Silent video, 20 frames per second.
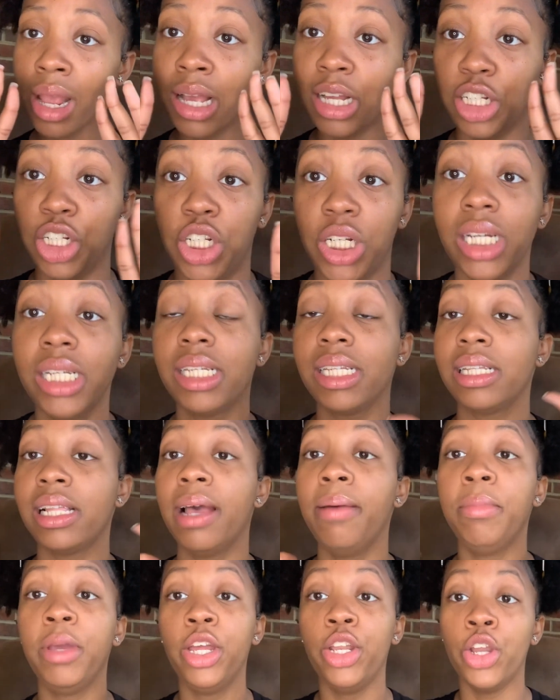Just
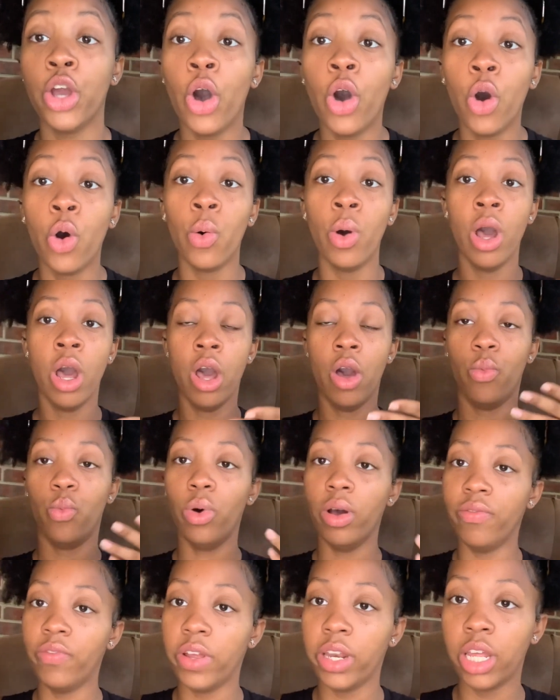let me know
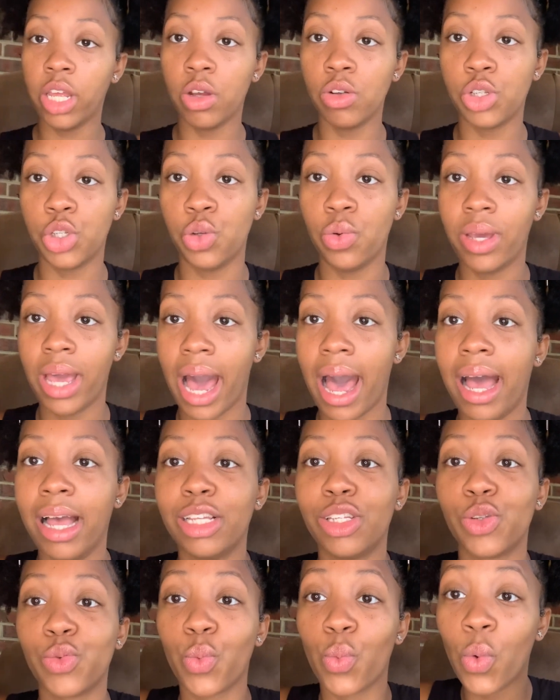what videos you
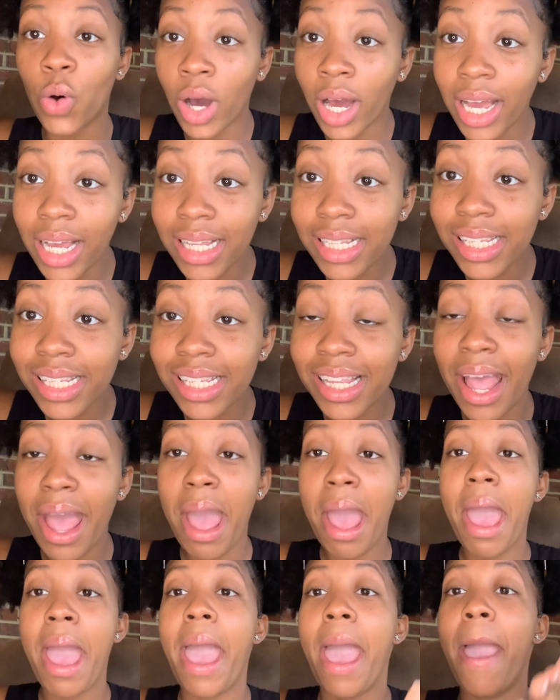guys want
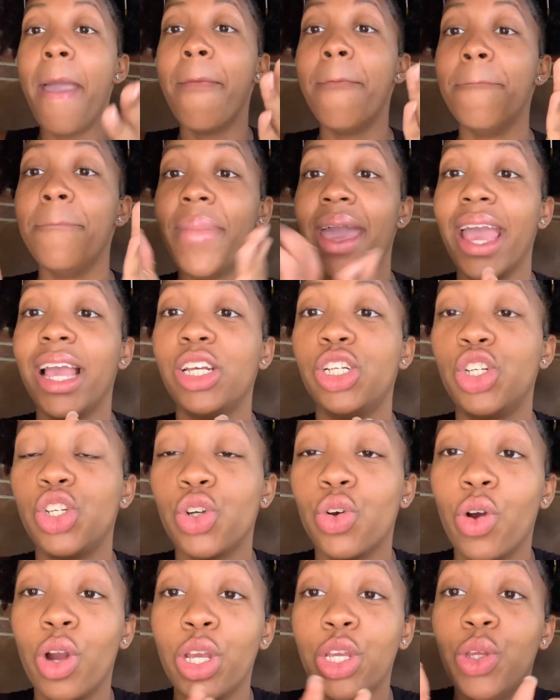and make
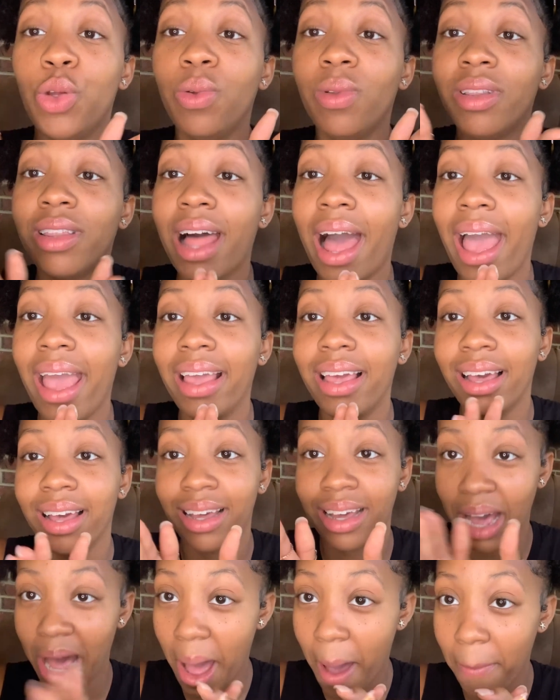sure you like,
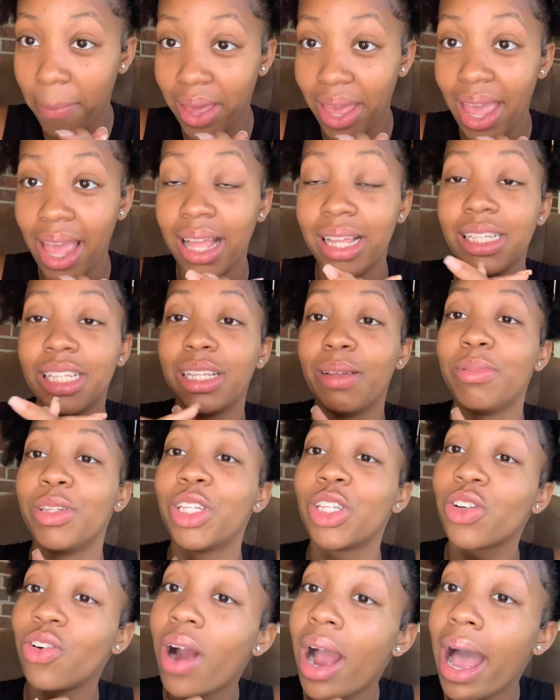comment, and
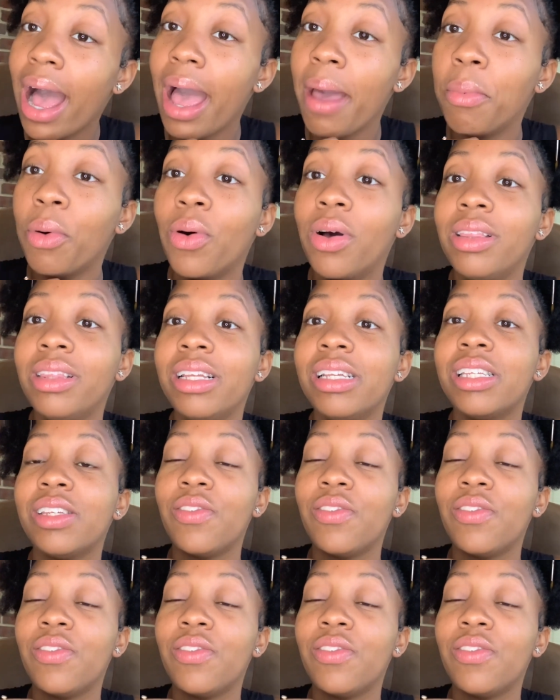subscribe on this